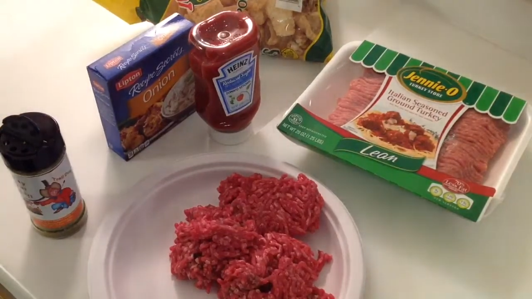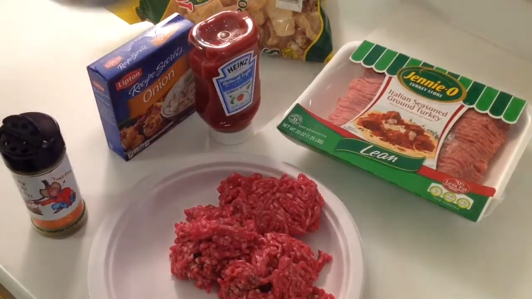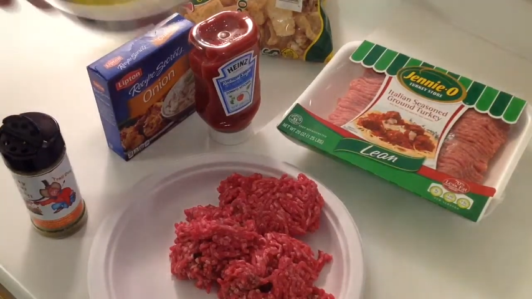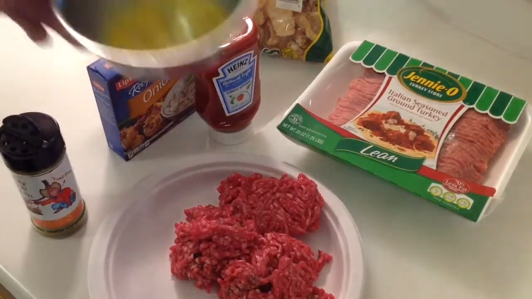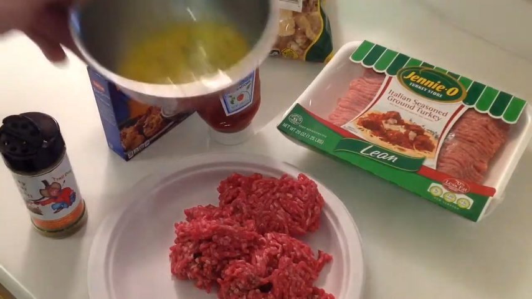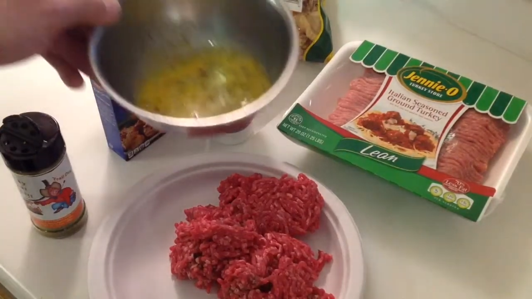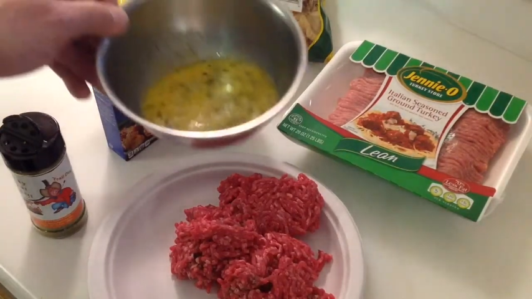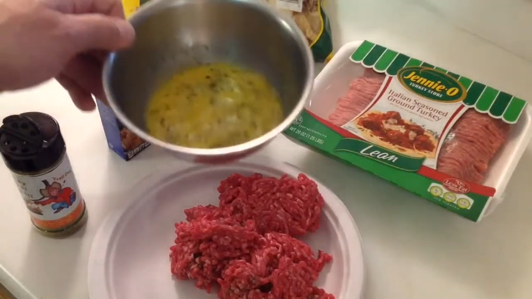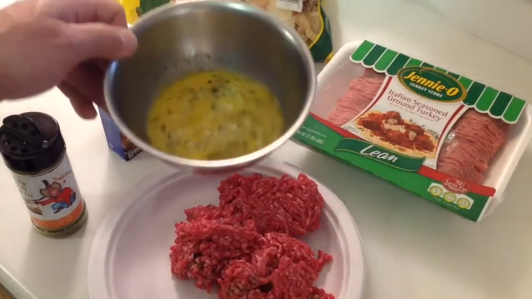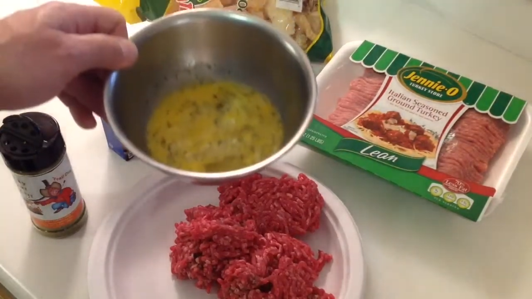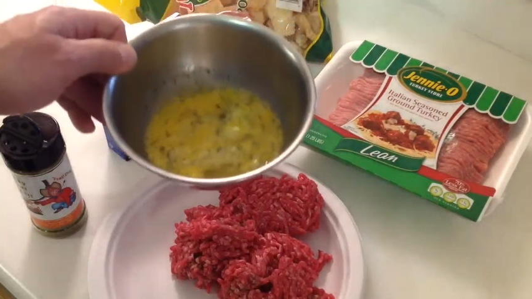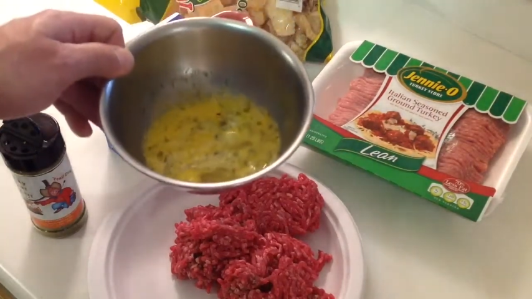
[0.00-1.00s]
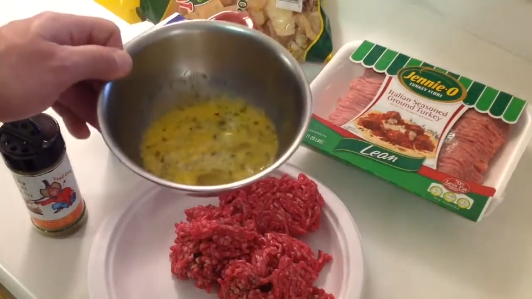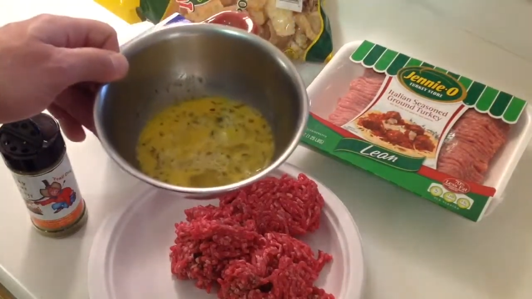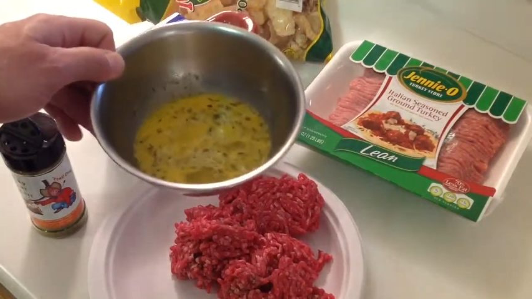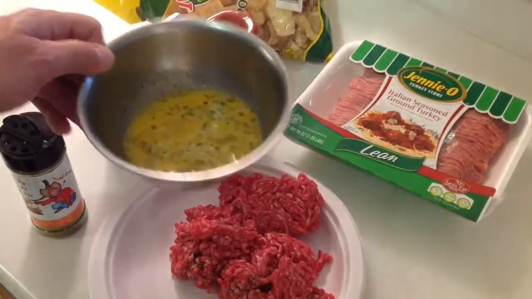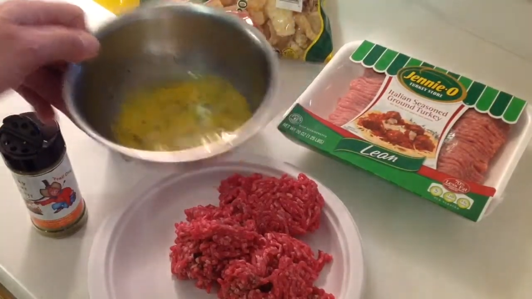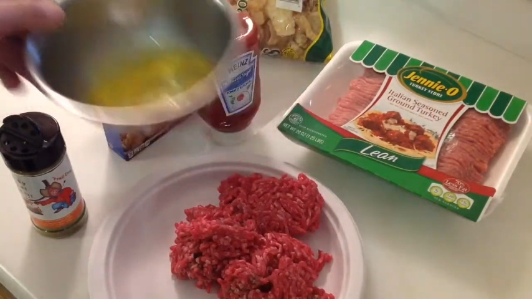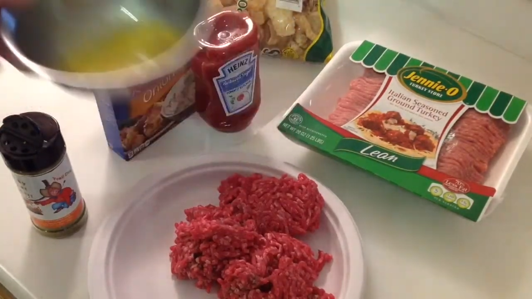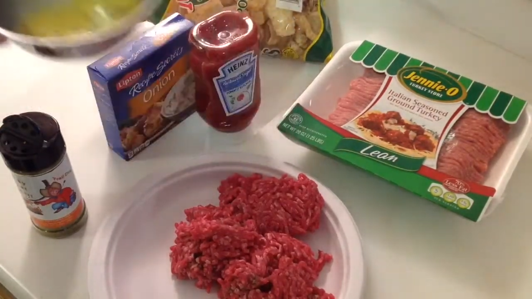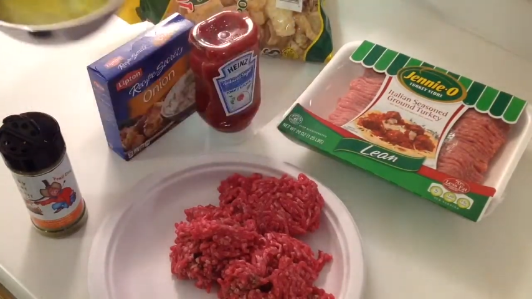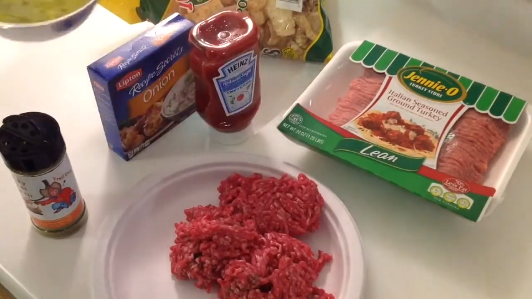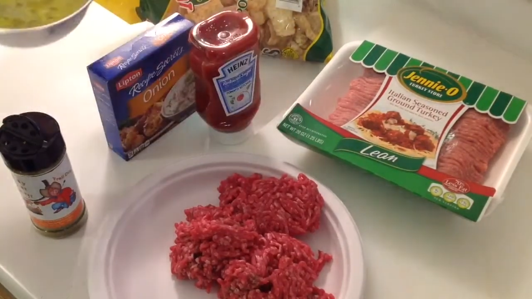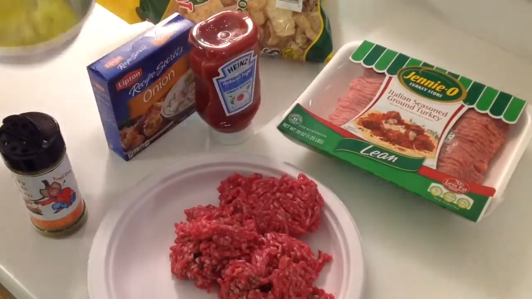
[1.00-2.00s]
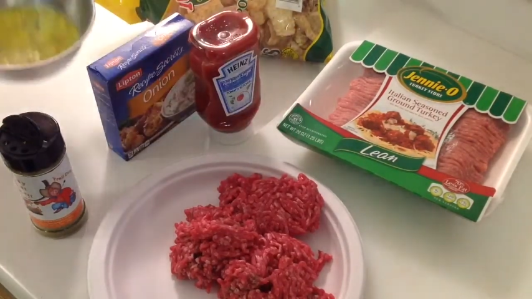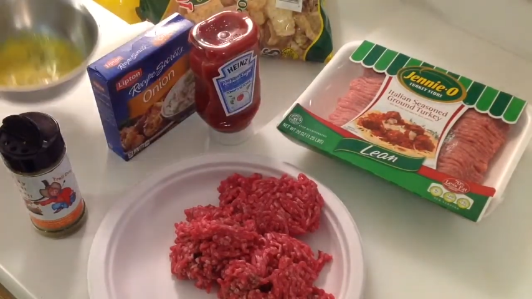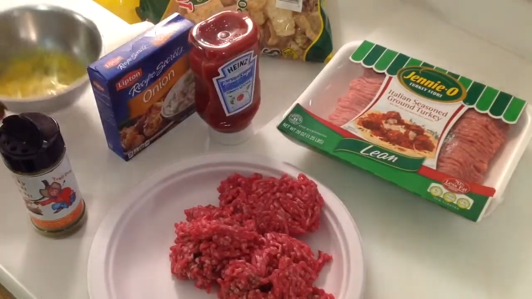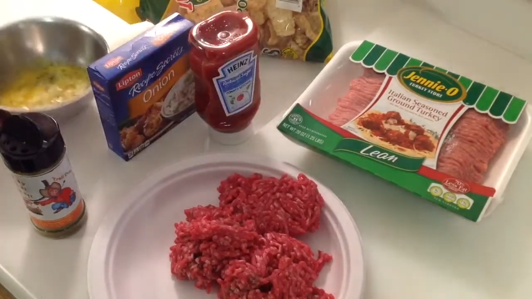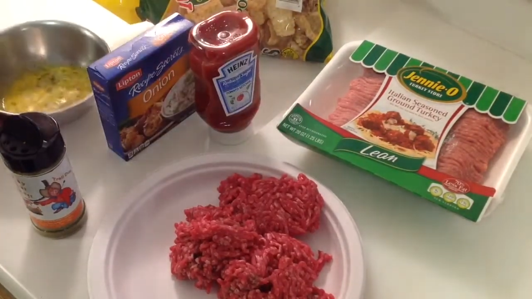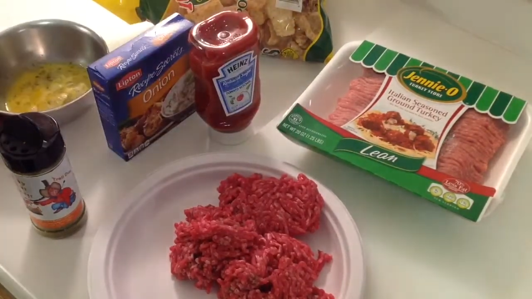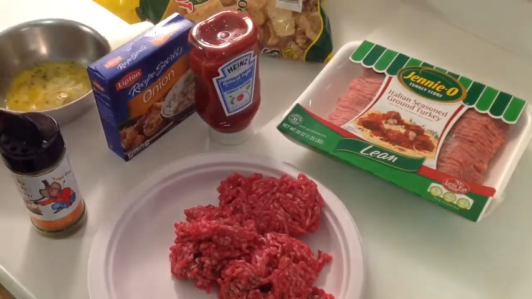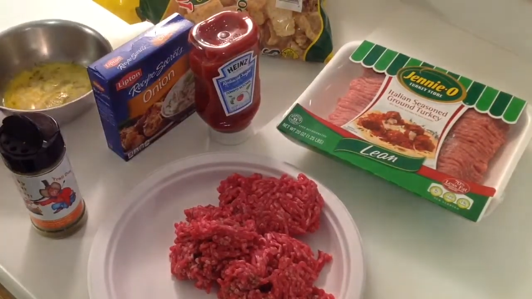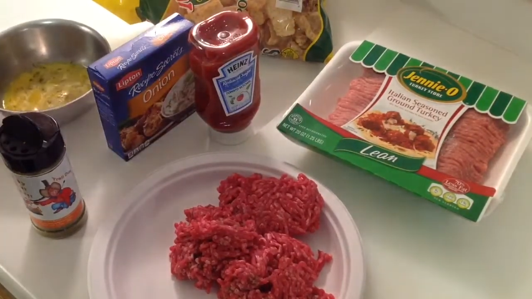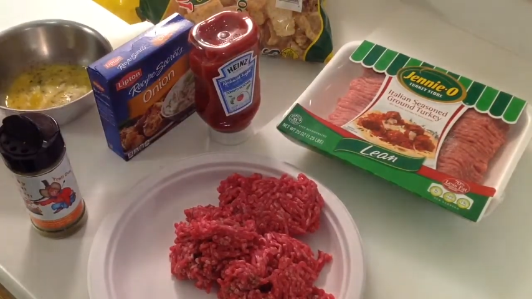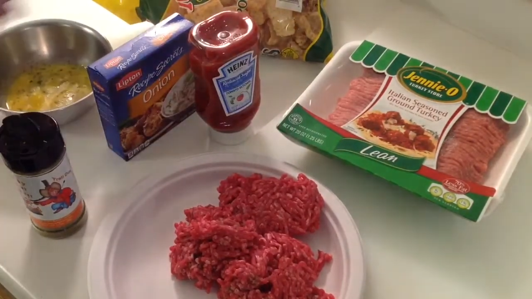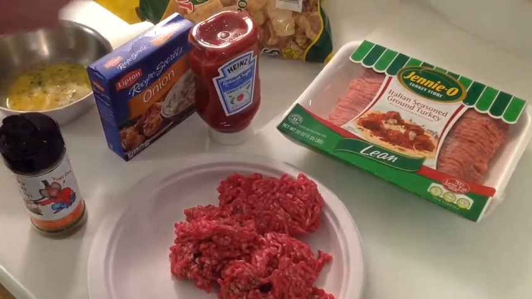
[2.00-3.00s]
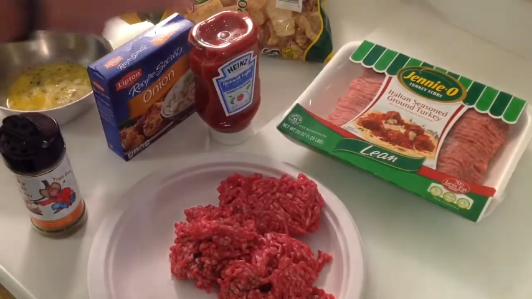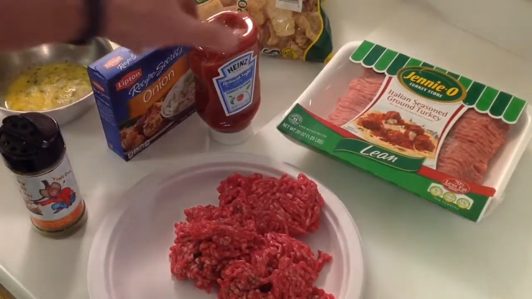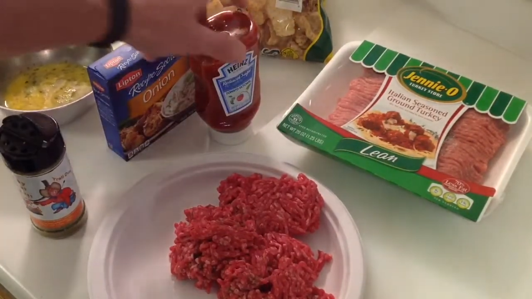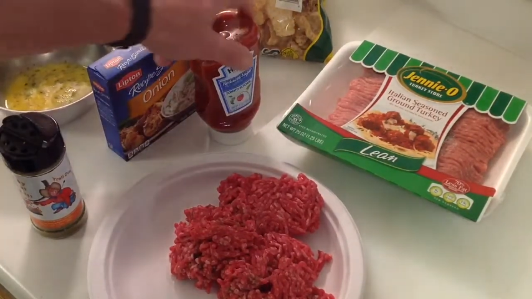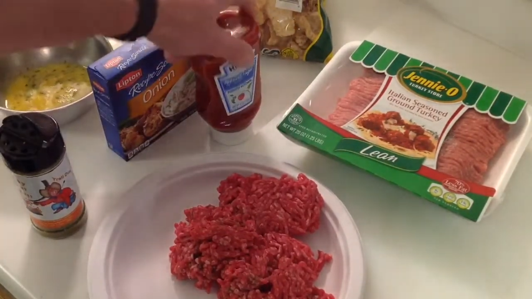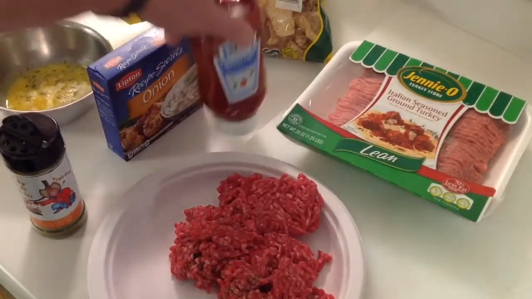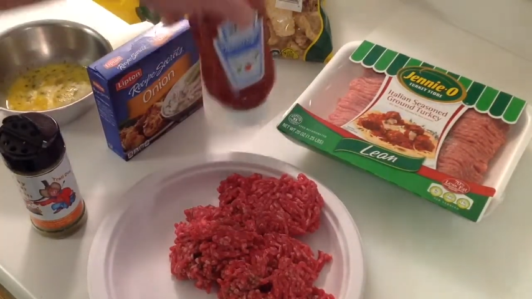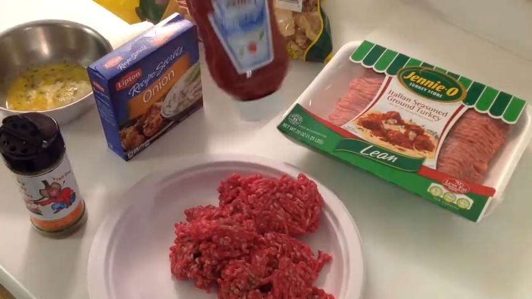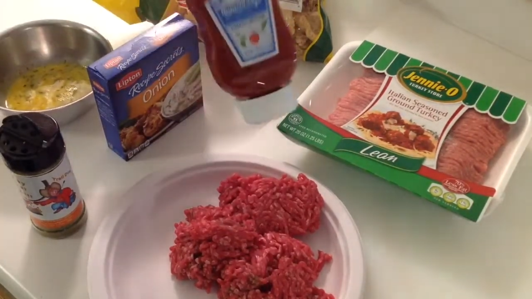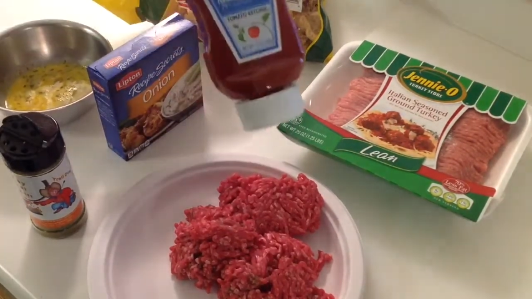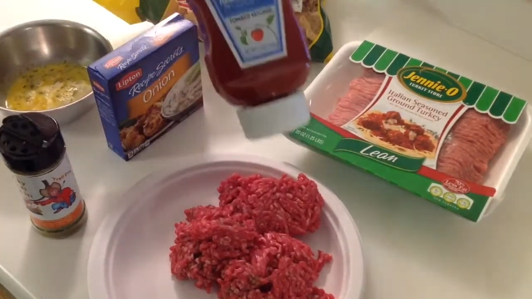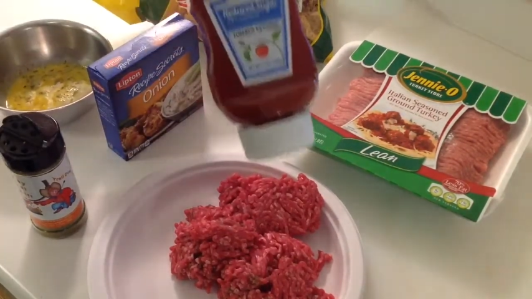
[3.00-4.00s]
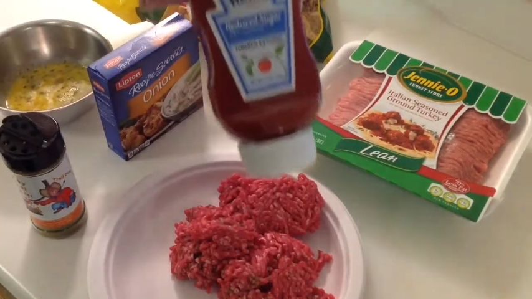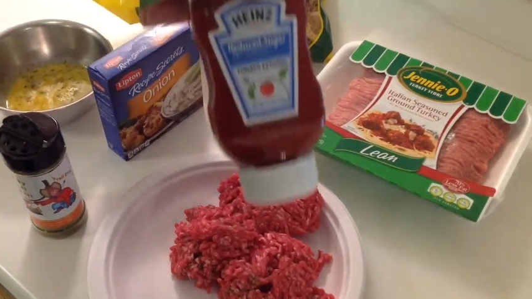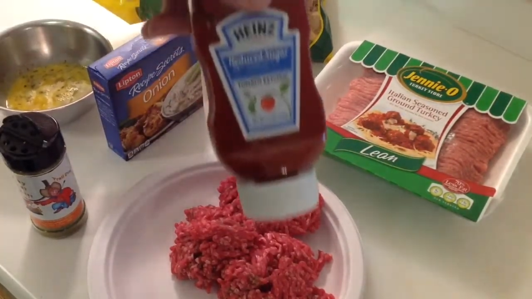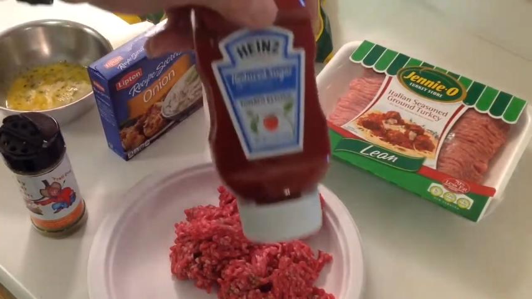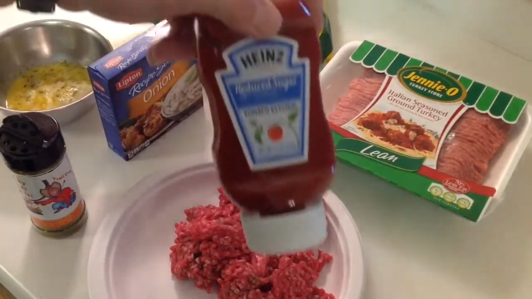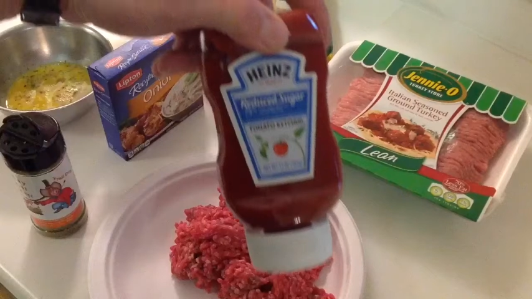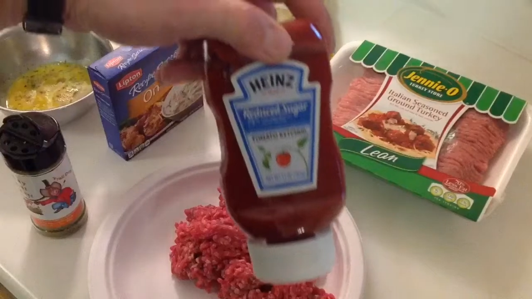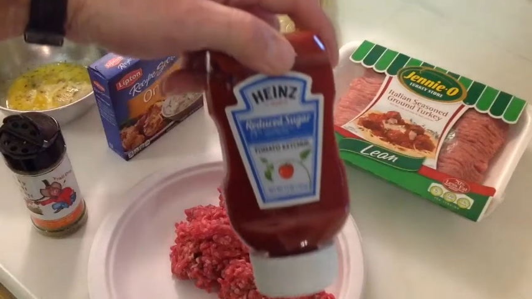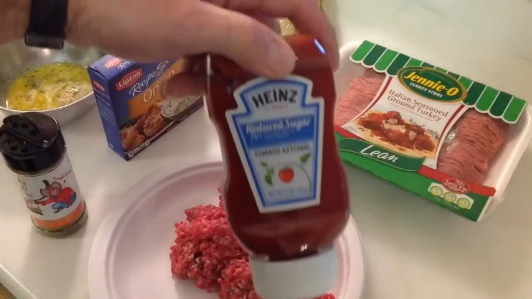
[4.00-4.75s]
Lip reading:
[unreadable: no face in view]